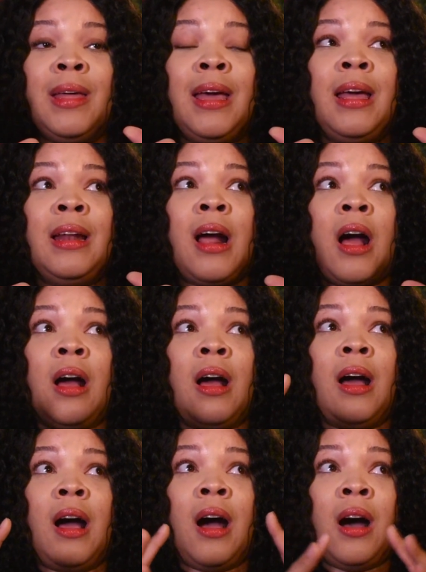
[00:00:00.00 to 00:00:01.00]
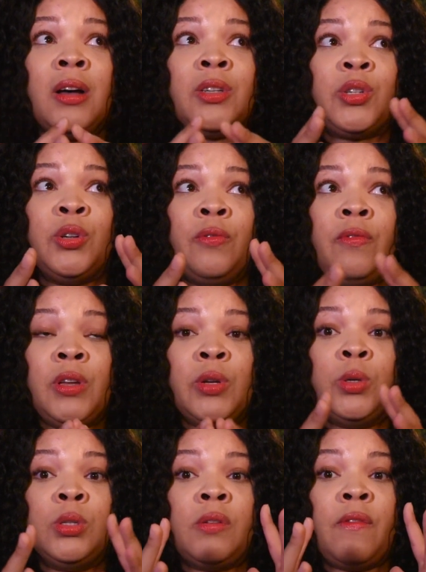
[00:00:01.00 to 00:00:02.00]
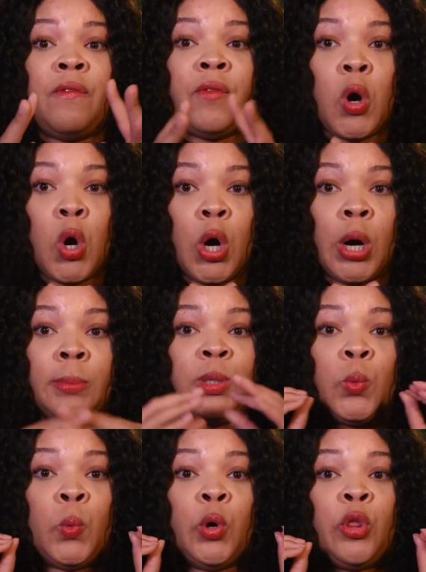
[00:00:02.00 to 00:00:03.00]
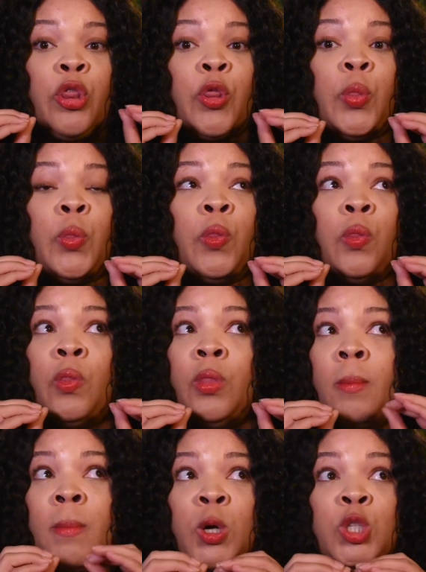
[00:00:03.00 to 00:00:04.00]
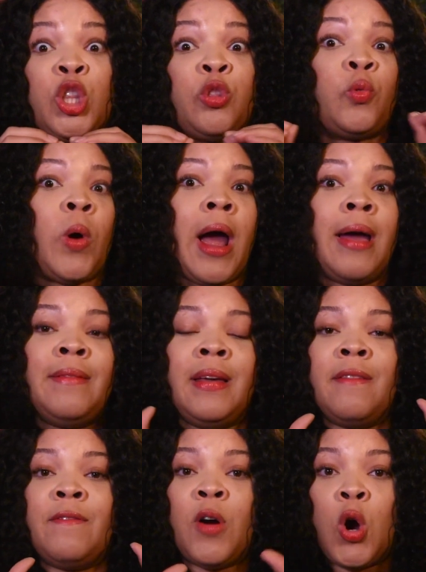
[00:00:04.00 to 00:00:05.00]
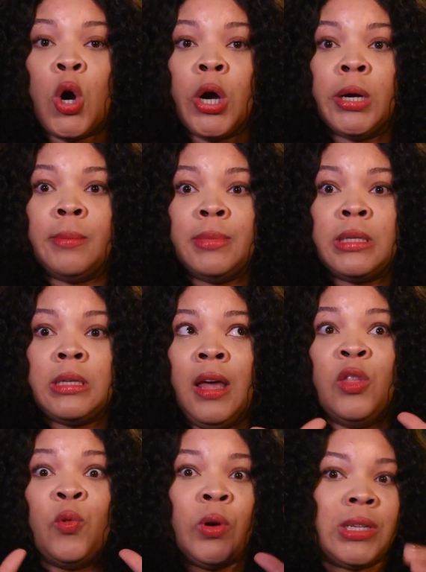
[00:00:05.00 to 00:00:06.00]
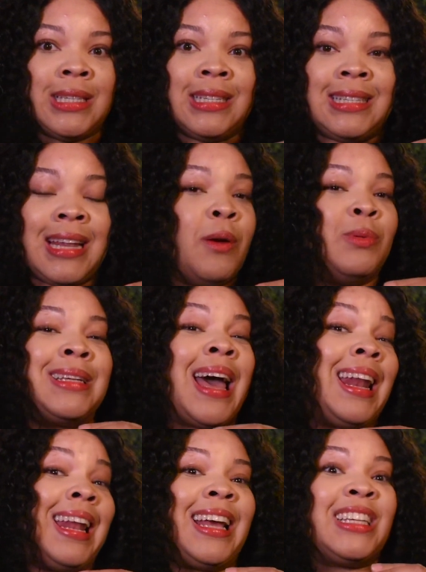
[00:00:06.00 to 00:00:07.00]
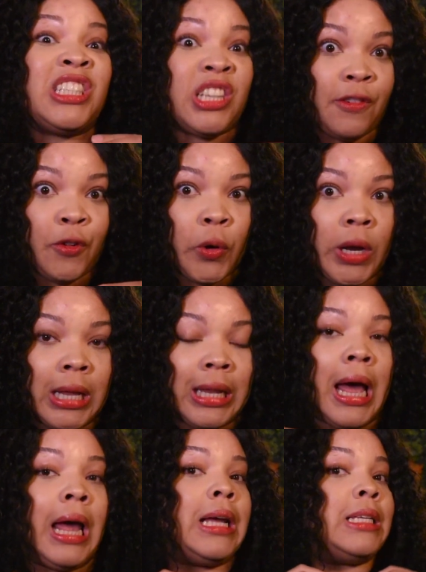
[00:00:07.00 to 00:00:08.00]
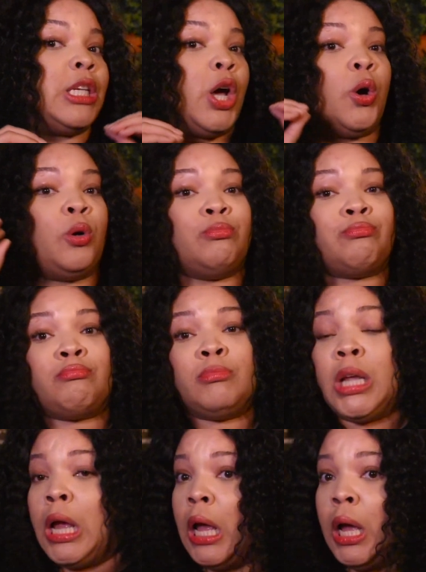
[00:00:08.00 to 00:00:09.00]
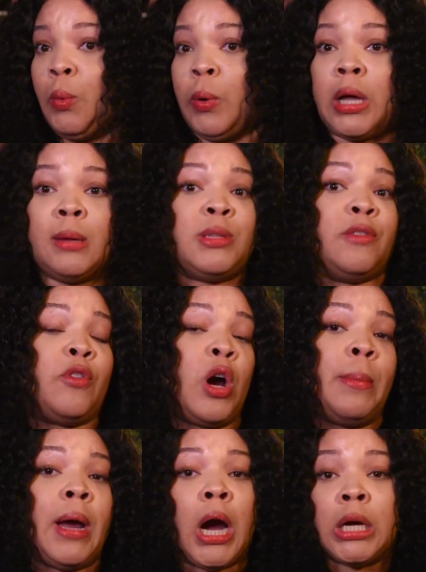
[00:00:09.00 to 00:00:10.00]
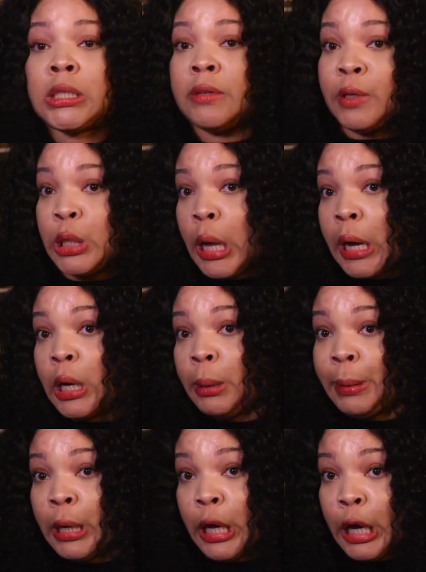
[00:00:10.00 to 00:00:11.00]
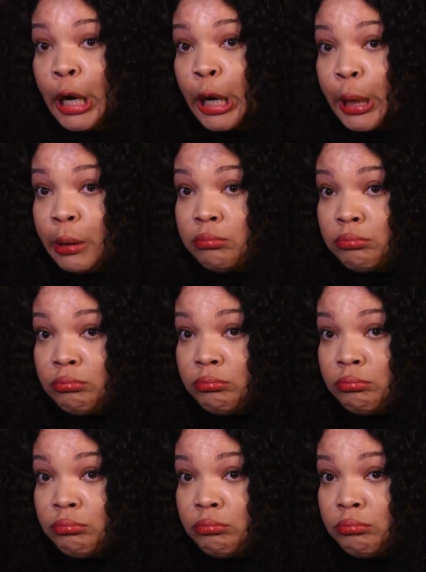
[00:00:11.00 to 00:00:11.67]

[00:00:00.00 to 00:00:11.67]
that Oscarville's farms were the most thriving farms and the rest of the state was kind of like suffering. Like, so when it comes to farming, Oscarville, like up here,